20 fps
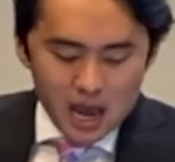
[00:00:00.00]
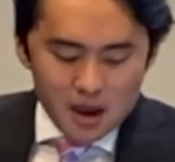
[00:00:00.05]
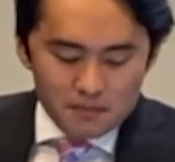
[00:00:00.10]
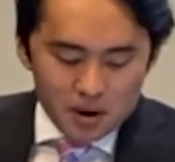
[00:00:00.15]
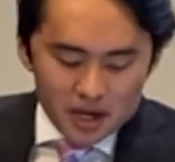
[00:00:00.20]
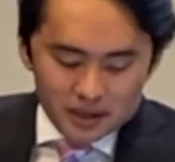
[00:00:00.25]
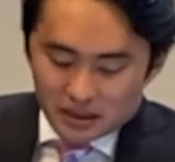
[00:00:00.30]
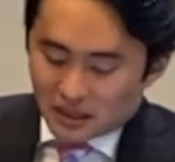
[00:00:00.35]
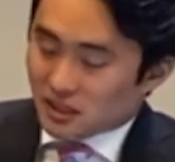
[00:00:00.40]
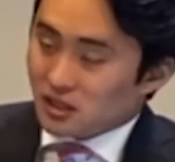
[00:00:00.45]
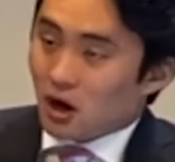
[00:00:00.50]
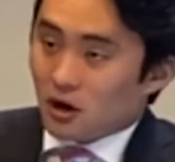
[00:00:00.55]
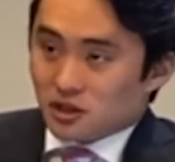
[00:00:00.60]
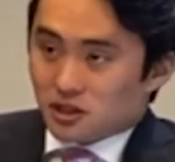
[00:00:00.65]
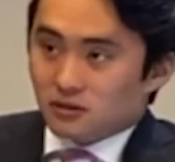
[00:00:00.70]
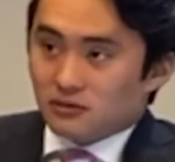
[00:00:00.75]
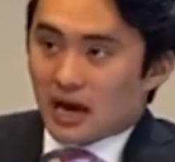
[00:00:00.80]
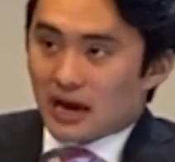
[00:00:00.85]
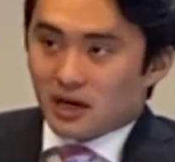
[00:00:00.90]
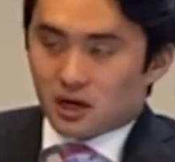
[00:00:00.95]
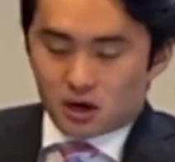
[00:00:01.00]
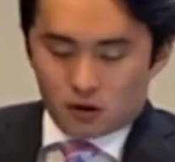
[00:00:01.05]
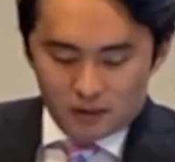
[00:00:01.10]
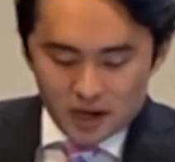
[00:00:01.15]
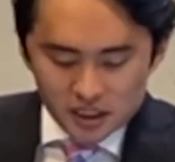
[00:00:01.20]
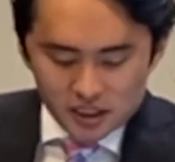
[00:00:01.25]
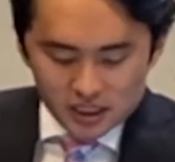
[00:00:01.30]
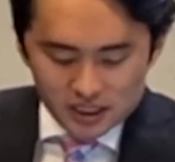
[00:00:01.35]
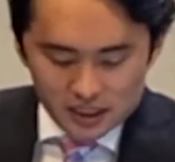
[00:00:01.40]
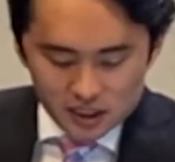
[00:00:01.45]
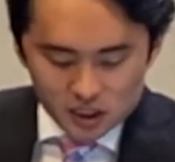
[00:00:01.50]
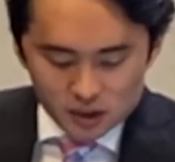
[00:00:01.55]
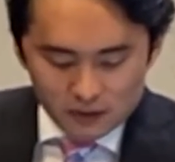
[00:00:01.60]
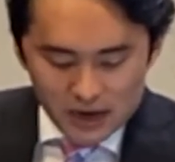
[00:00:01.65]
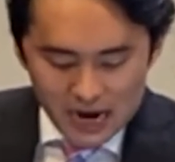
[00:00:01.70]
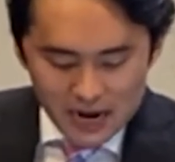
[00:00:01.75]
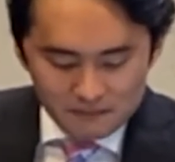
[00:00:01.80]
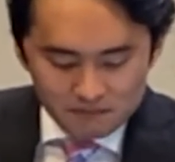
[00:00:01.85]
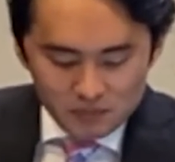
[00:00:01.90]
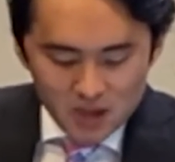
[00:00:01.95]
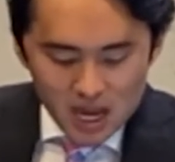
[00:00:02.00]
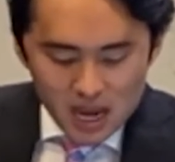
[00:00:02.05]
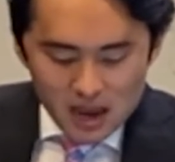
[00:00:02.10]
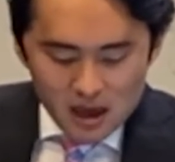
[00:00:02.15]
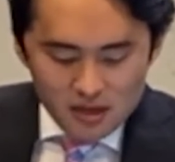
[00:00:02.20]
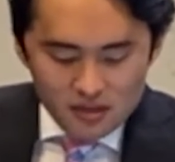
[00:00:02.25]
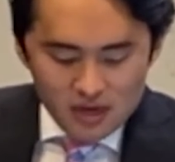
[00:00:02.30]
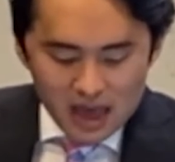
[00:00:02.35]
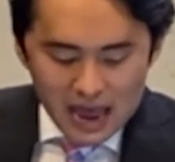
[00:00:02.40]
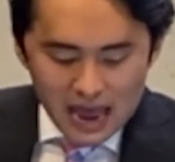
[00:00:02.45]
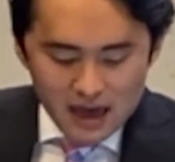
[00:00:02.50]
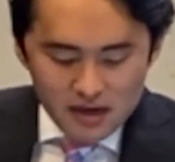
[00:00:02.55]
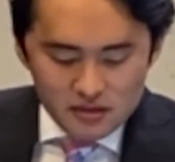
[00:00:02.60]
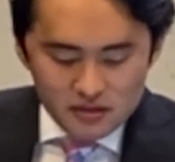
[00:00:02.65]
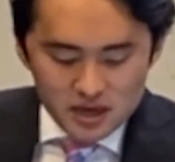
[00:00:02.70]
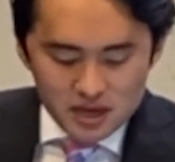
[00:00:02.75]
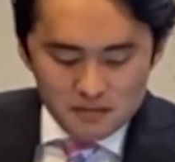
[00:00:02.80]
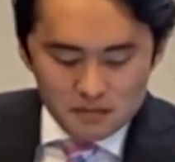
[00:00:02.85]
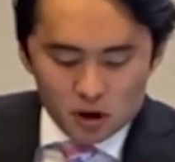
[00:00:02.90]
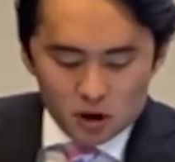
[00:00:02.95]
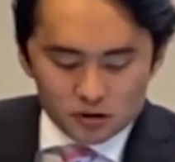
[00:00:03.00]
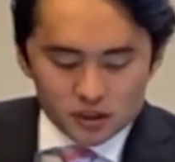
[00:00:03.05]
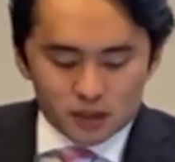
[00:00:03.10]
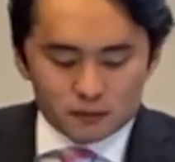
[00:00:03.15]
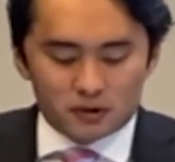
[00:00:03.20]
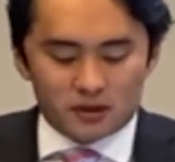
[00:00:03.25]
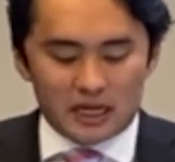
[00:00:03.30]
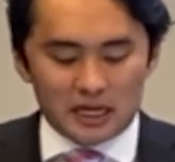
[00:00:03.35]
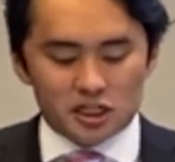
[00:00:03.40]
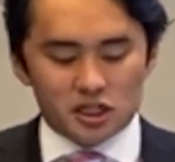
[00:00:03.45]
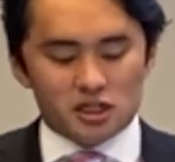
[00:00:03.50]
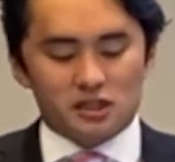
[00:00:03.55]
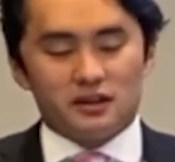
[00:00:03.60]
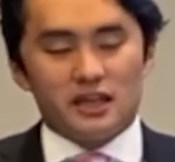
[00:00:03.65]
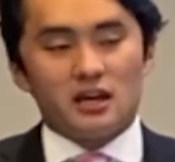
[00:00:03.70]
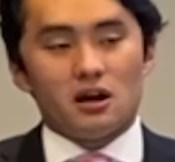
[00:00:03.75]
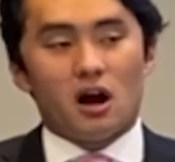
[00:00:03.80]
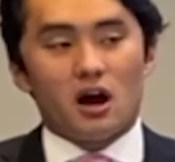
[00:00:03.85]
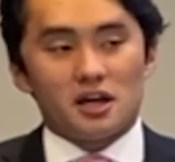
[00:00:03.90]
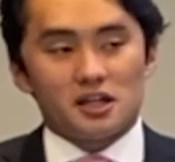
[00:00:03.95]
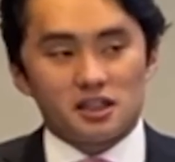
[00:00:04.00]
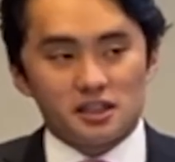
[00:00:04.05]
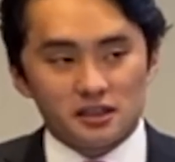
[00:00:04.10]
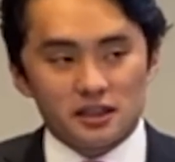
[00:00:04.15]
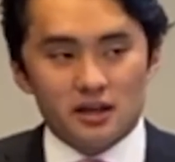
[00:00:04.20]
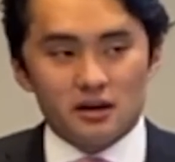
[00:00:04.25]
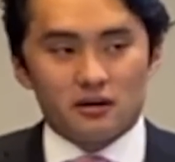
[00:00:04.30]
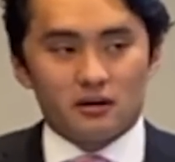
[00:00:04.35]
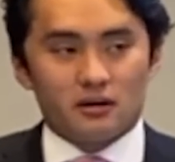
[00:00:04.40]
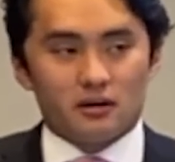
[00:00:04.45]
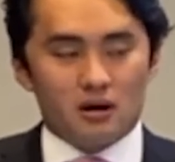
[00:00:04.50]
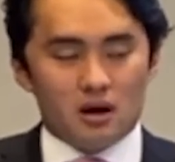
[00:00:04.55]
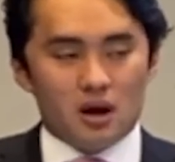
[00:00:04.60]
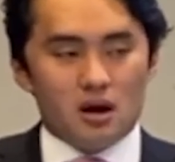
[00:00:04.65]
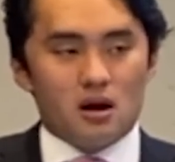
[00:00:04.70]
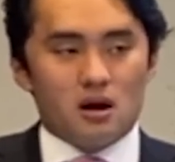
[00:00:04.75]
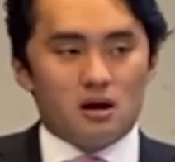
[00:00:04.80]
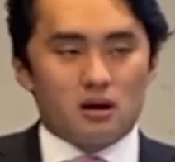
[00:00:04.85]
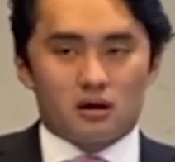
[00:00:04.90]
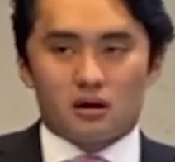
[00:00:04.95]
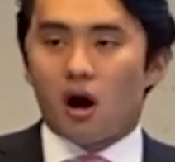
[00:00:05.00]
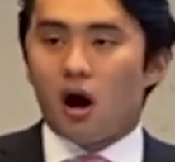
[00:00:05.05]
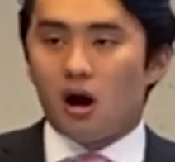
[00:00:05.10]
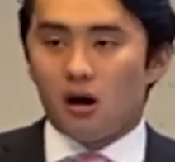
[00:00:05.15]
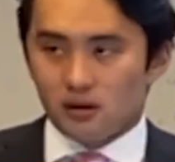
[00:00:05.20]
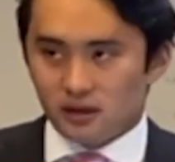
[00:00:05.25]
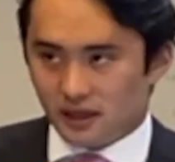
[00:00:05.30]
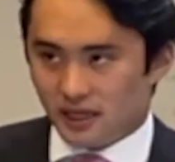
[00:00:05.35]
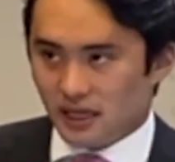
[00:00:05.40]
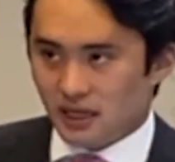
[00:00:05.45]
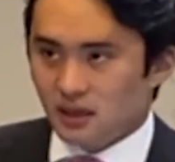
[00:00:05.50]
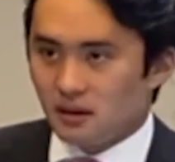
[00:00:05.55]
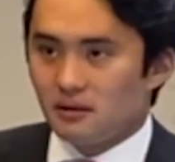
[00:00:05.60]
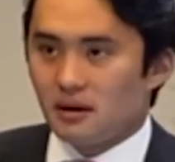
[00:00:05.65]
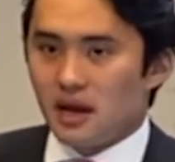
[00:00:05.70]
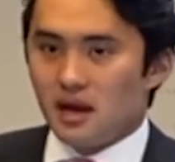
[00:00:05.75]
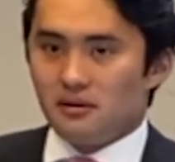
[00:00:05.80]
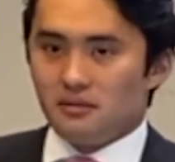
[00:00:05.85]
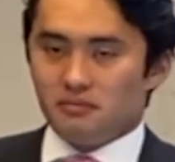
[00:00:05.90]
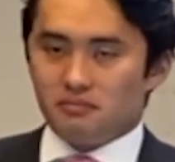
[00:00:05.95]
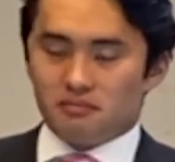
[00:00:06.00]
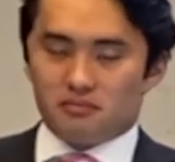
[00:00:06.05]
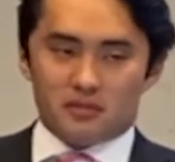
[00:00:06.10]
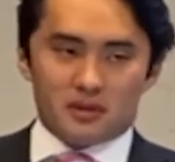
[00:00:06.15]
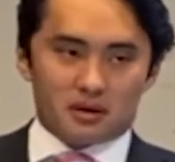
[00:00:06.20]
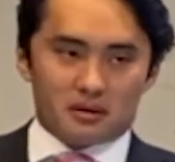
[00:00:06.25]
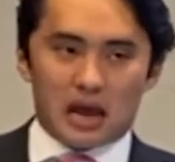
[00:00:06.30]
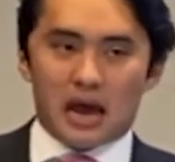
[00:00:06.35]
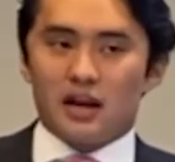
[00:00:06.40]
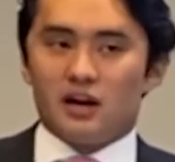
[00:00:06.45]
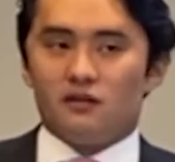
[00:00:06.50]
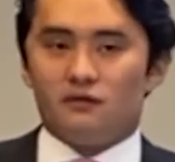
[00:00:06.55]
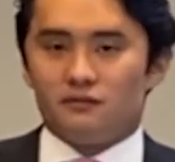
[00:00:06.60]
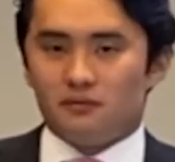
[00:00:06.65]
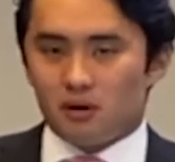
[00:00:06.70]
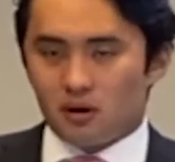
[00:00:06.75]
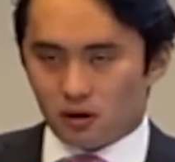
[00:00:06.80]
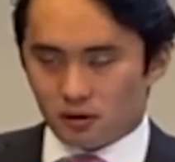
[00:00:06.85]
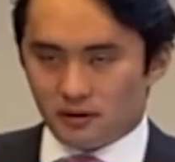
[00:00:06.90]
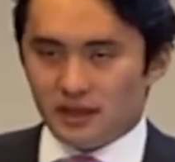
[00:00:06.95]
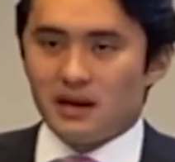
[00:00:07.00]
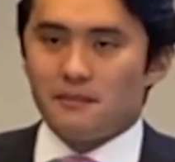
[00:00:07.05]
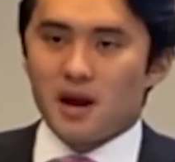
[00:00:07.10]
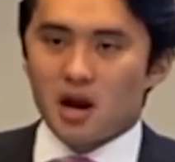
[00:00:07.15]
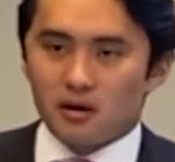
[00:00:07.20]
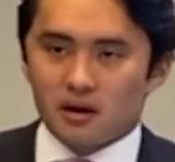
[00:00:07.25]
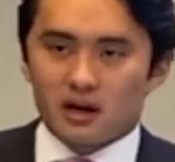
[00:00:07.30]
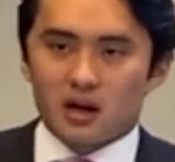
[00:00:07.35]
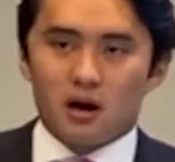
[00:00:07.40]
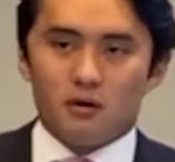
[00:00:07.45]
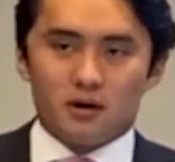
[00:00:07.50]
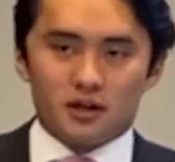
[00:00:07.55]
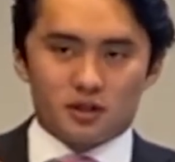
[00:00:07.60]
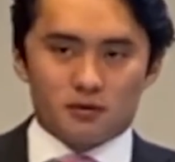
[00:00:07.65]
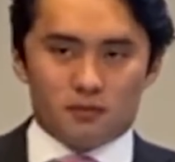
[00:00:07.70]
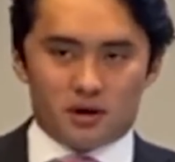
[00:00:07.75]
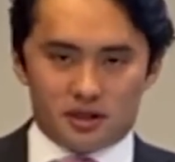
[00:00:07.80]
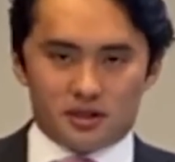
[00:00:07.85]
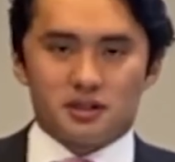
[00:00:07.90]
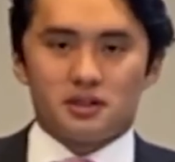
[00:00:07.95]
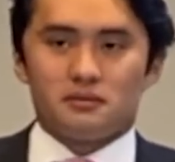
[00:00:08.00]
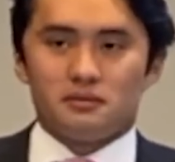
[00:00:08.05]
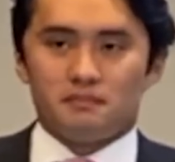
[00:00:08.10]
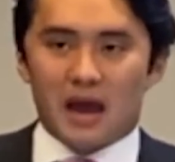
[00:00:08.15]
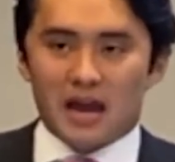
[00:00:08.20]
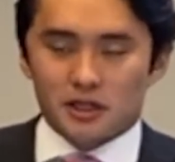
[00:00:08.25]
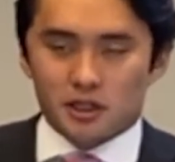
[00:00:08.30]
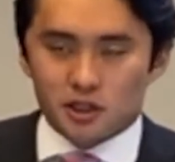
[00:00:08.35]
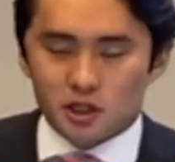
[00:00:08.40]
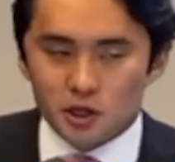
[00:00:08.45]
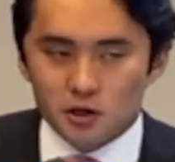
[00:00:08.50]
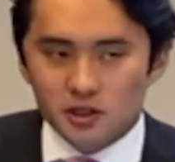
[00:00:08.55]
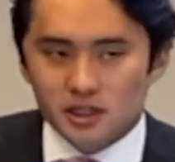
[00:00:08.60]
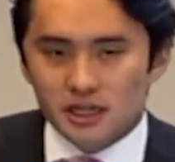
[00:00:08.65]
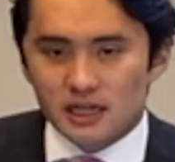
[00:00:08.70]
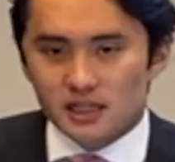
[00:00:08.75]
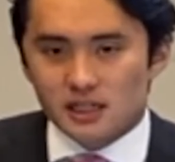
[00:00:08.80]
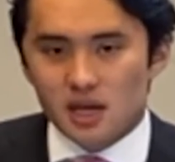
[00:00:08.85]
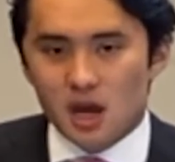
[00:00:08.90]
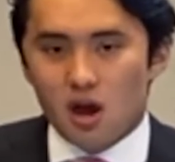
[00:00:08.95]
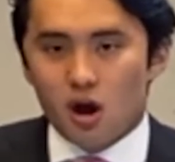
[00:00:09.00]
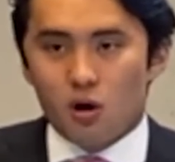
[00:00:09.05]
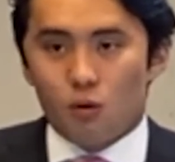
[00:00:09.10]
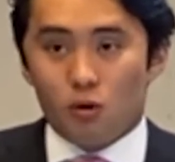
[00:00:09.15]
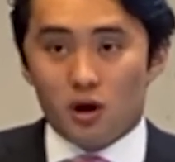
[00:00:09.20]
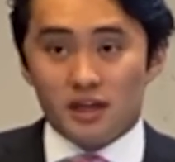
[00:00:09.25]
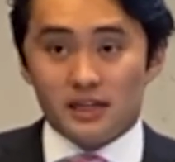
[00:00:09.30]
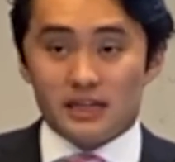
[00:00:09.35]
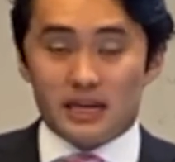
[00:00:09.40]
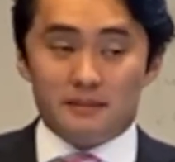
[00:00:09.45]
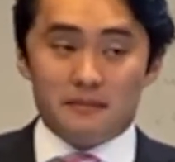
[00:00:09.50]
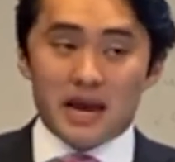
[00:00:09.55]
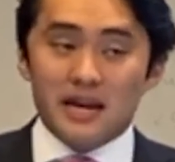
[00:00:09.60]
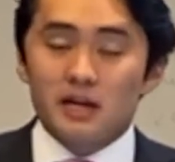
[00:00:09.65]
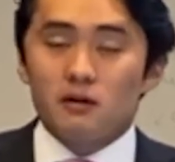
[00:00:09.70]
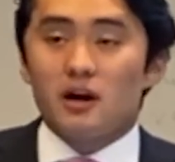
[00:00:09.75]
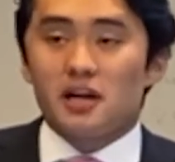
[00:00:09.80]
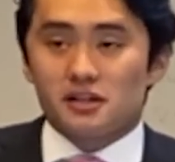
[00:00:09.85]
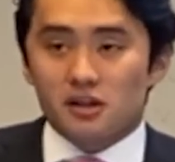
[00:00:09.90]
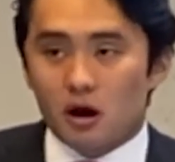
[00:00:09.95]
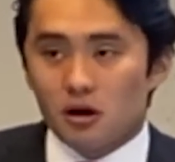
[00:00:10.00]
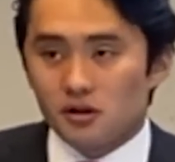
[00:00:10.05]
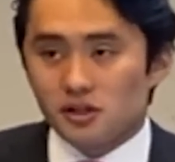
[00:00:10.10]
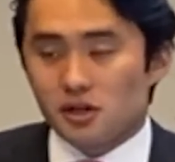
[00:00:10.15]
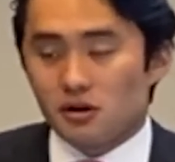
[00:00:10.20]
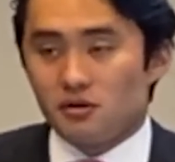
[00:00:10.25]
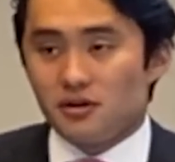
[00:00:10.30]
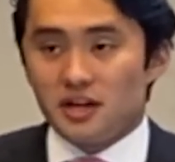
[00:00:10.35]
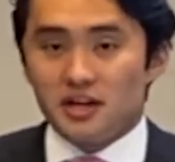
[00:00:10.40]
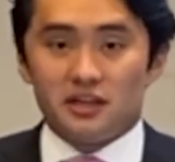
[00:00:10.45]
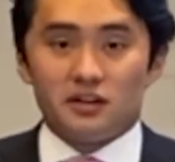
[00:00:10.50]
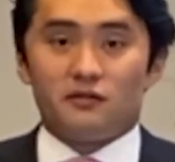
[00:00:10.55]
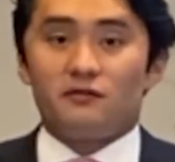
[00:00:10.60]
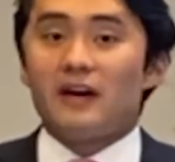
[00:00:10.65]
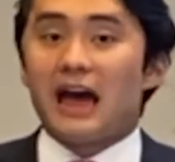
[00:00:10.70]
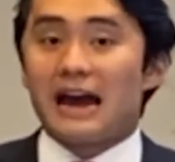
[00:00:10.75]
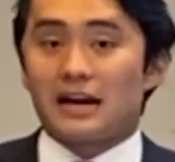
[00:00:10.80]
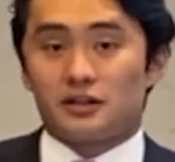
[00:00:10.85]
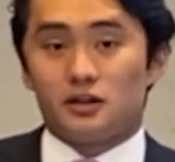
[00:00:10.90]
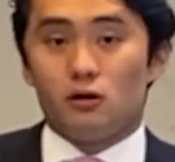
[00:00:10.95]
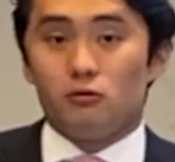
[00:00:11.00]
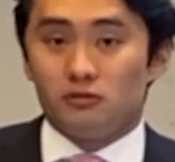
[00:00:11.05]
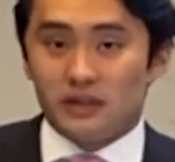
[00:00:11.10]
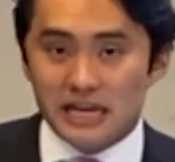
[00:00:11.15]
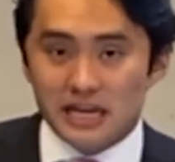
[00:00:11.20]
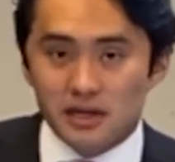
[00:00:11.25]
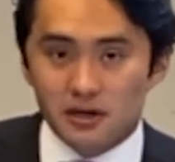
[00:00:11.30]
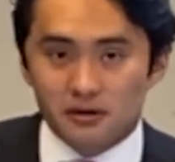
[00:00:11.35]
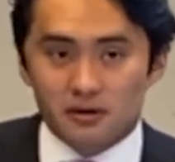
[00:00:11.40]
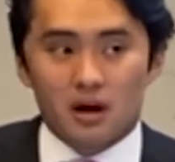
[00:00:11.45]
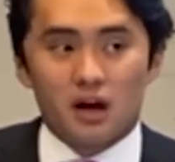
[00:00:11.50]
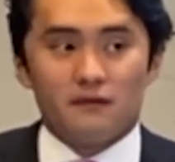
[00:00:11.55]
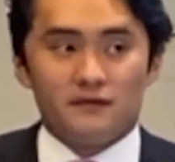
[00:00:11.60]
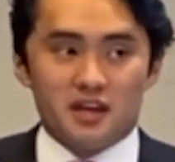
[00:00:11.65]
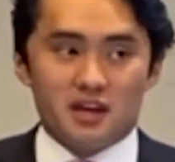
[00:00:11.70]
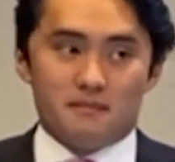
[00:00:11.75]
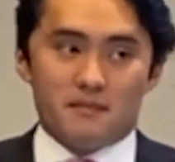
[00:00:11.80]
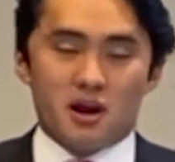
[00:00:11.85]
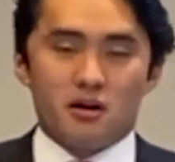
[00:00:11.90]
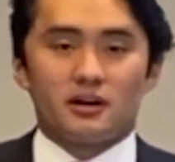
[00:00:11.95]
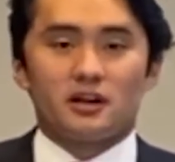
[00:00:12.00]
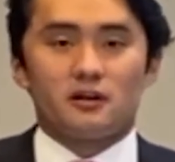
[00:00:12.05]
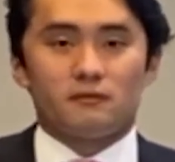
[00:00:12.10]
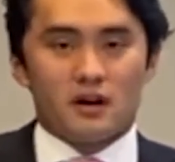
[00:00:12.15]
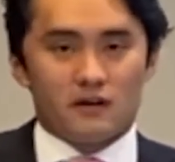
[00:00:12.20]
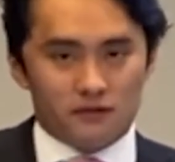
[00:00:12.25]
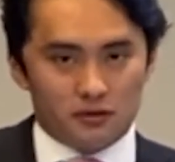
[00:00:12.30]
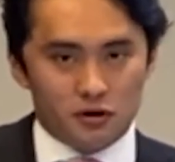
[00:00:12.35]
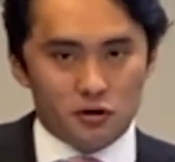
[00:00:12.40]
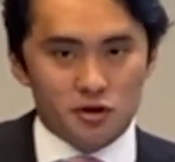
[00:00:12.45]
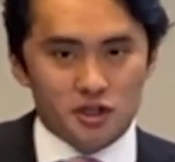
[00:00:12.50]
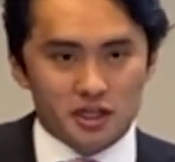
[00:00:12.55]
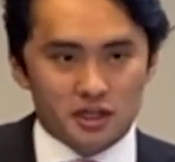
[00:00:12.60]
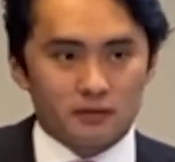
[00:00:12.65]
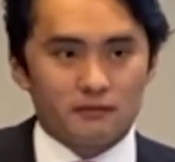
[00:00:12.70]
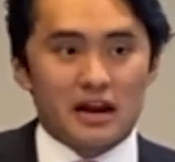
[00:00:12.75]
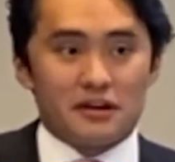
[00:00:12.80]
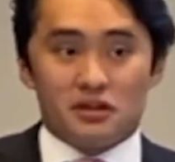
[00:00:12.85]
But it's also not a coincidence, right, that the most religiously austere colony in kind of early America, which was Massachusetts, was in many ways also the de facto leader of the American Revolution, right?